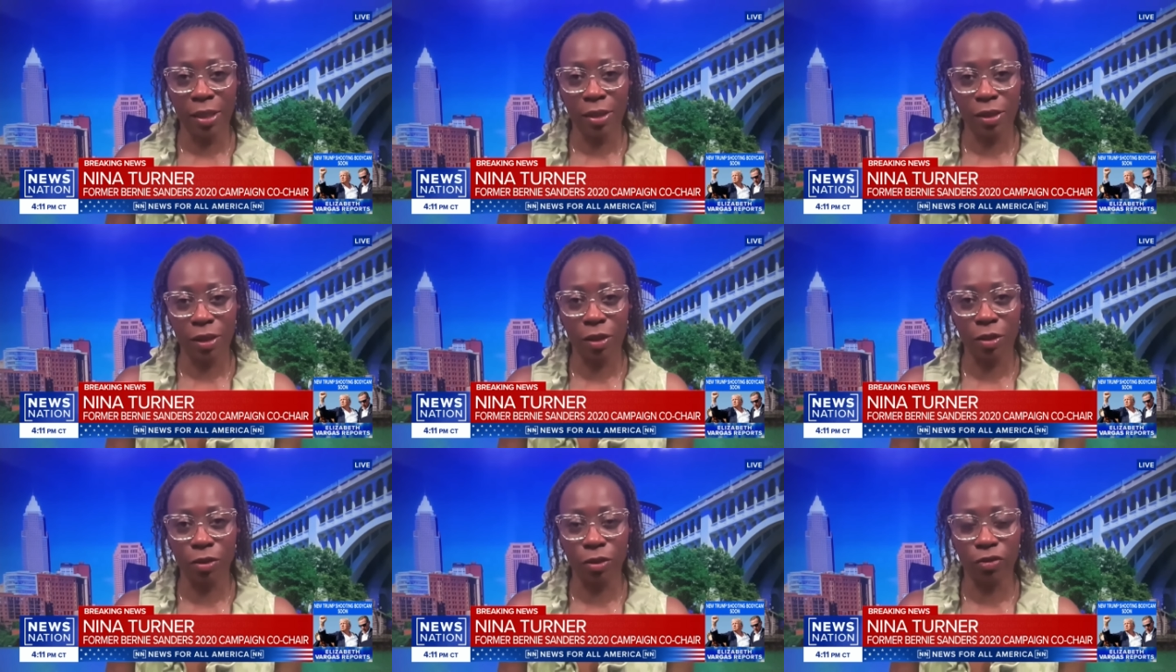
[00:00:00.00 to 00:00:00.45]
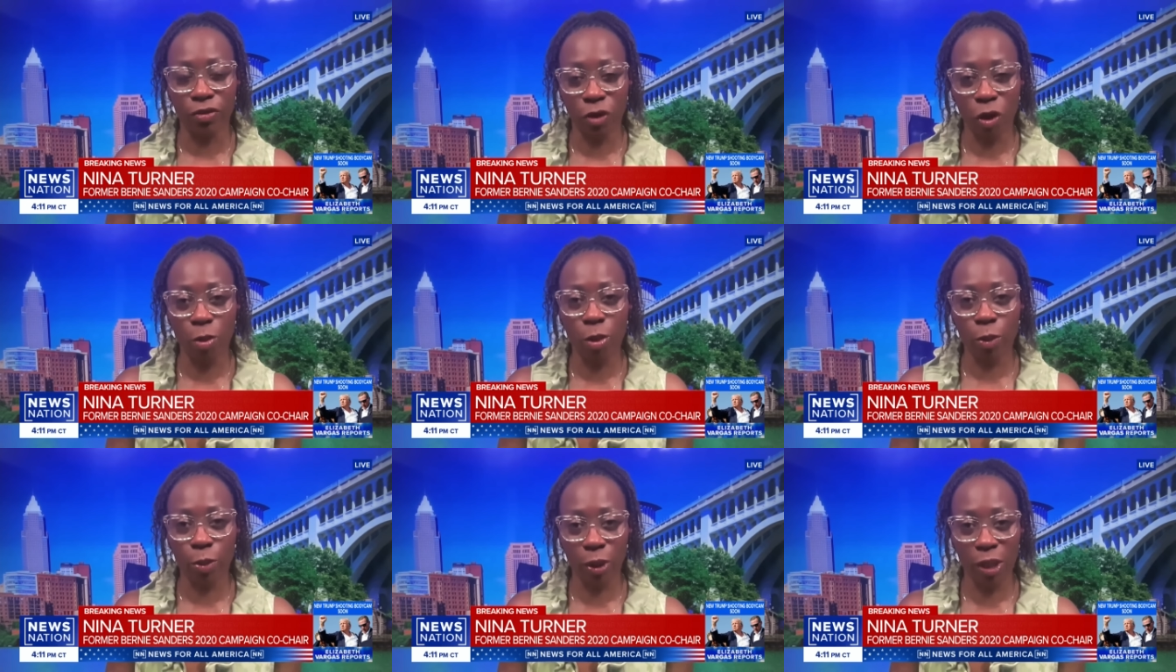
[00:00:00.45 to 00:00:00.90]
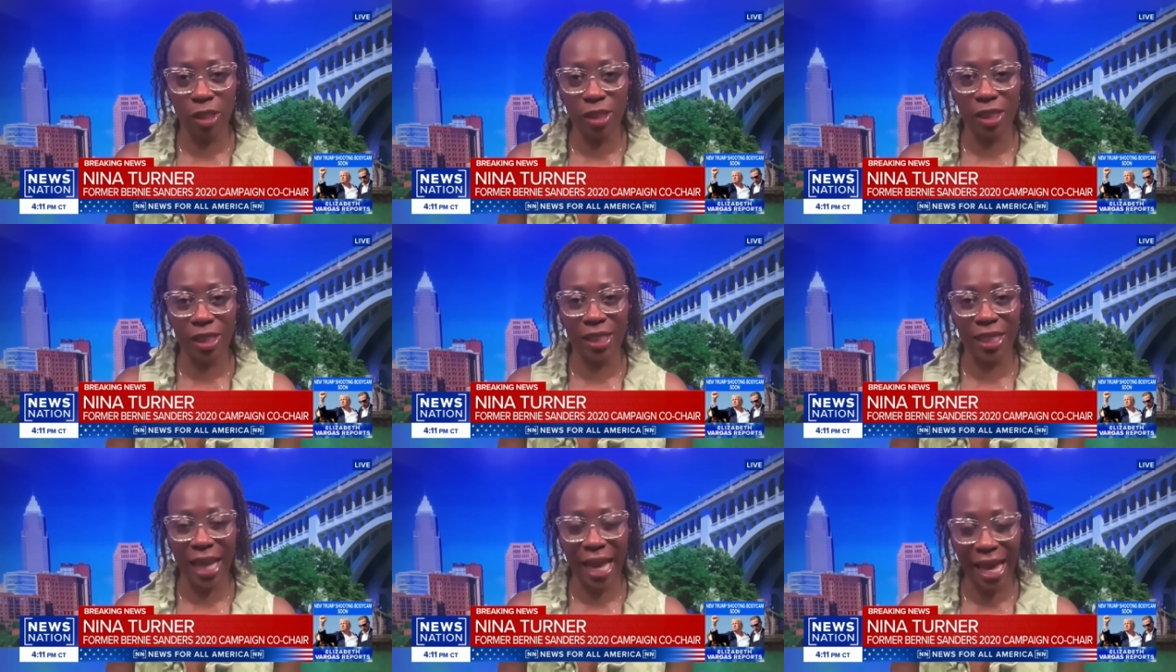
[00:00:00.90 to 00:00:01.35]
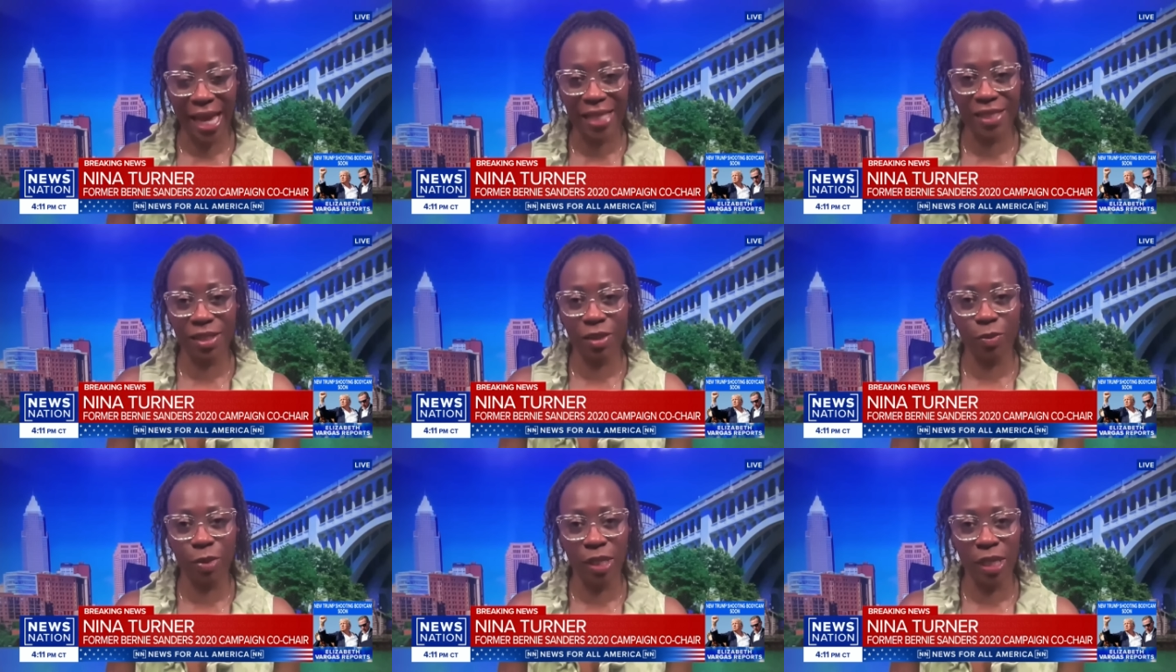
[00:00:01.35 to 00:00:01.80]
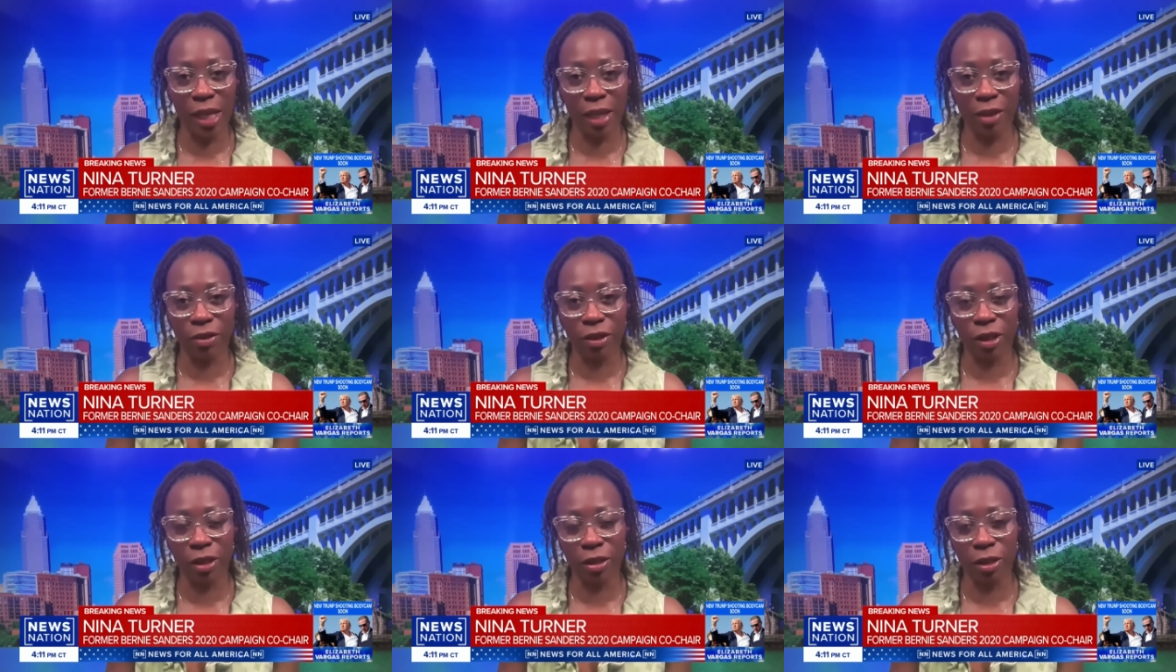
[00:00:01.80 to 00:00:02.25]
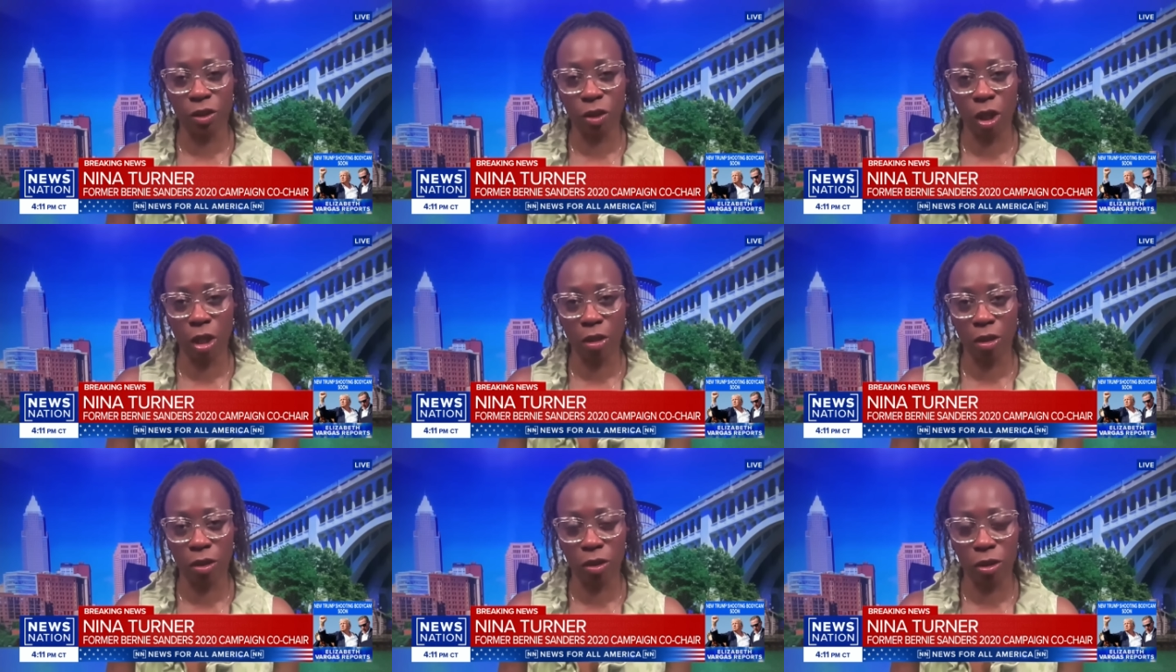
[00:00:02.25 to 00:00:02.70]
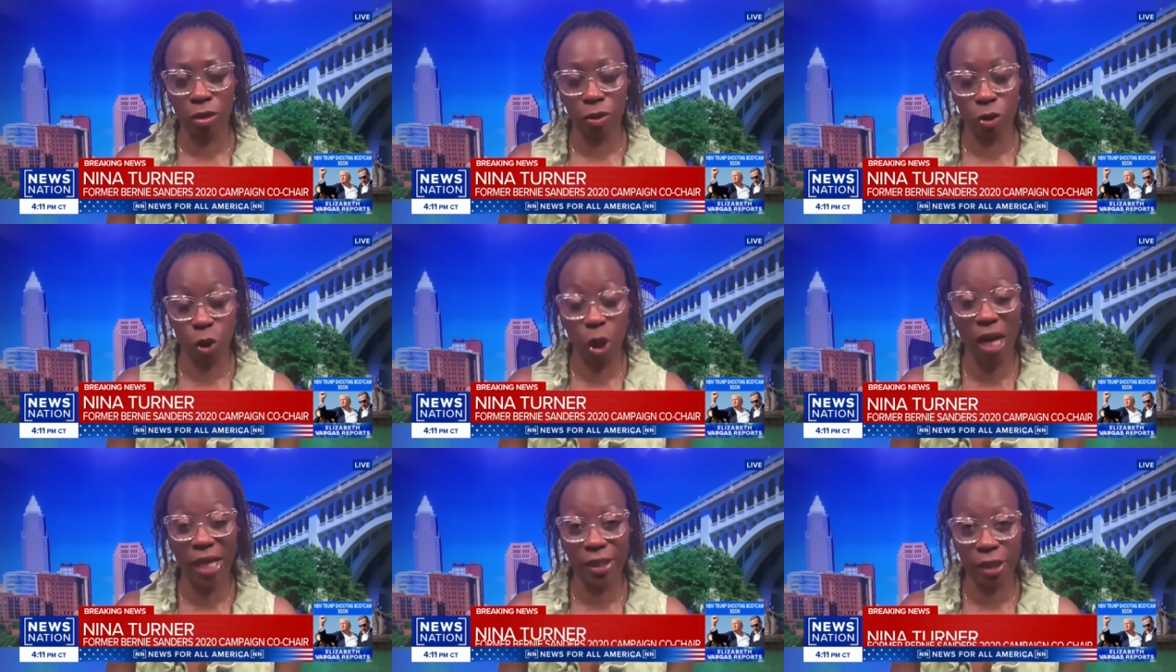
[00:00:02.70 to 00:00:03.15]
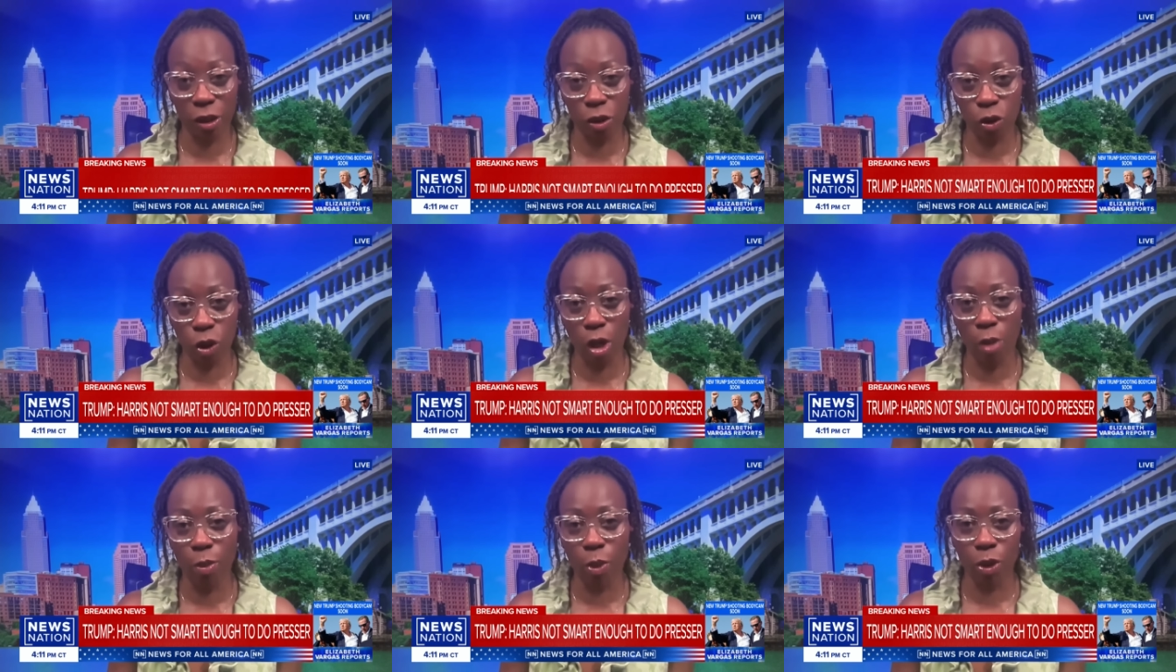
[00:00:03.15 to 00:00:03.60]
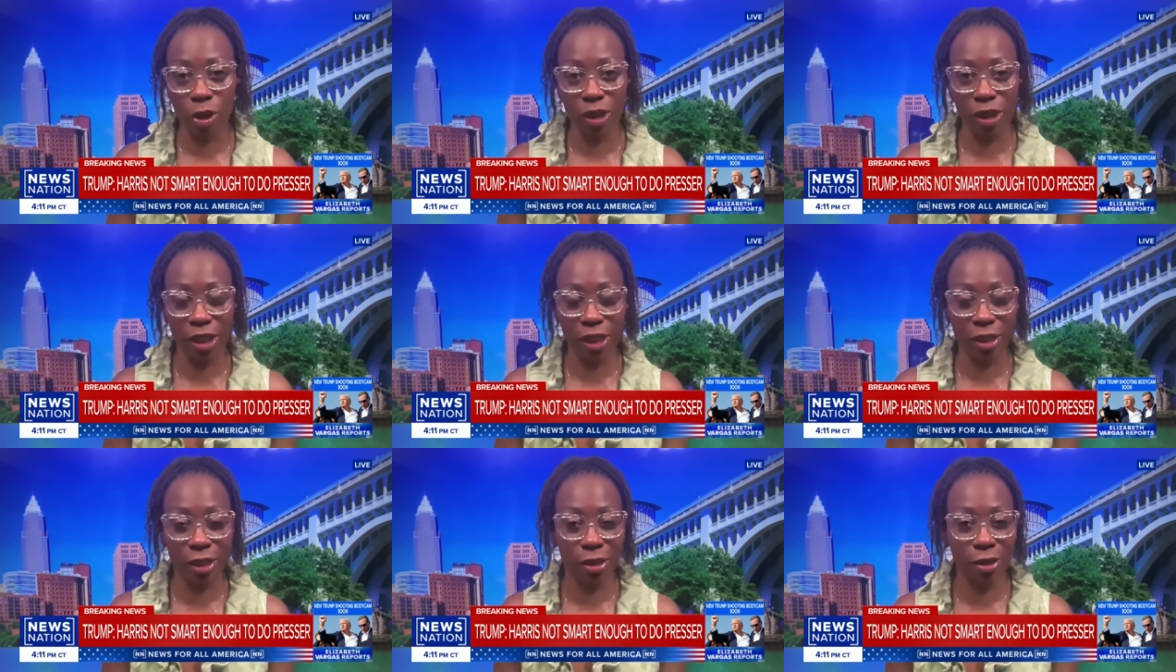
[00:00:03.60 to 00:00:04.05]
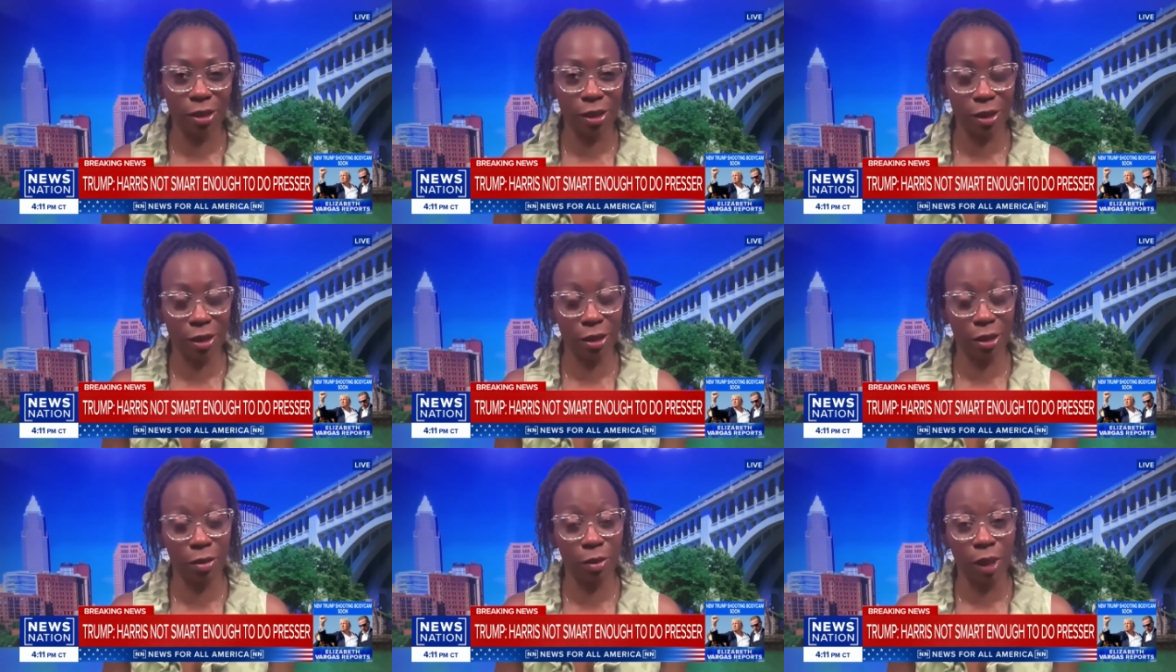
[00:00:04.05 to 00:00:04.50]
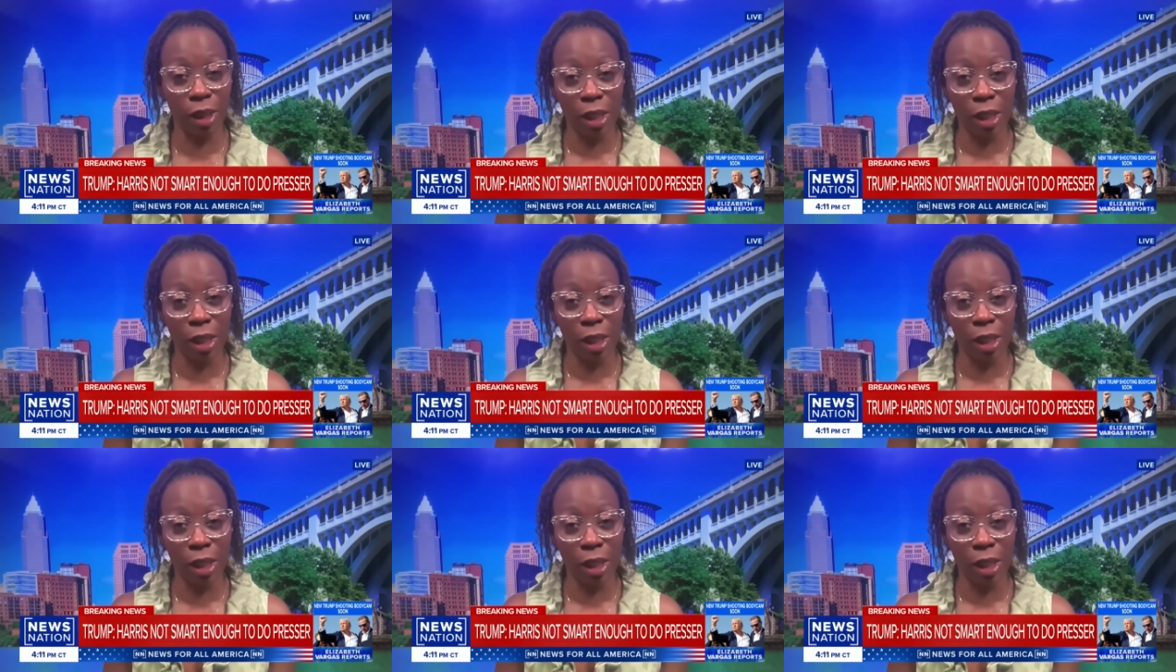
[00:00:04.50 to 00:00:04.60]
So the former president has to be out there to try to try to draw more attention to him.